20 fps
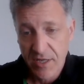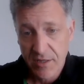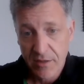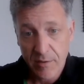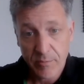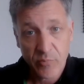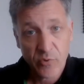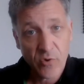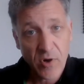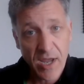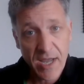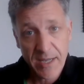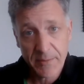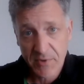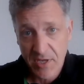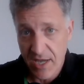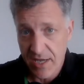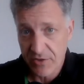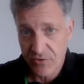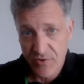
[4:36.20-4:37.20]
The prime
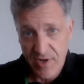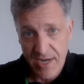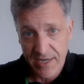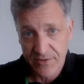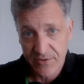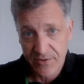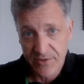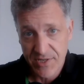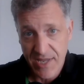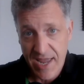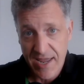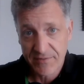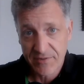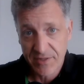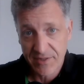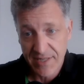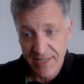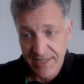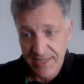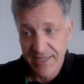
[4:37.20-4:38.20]
contractors have
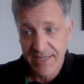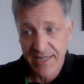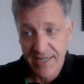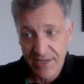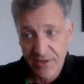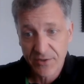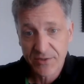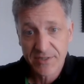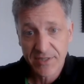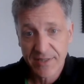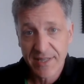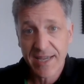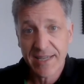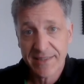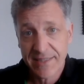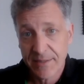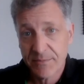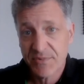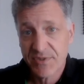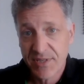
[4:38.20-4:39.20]
to then adhere to
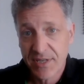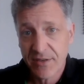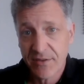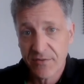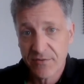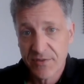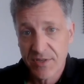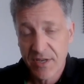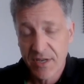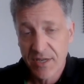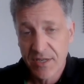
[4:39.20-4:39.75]
that themselves.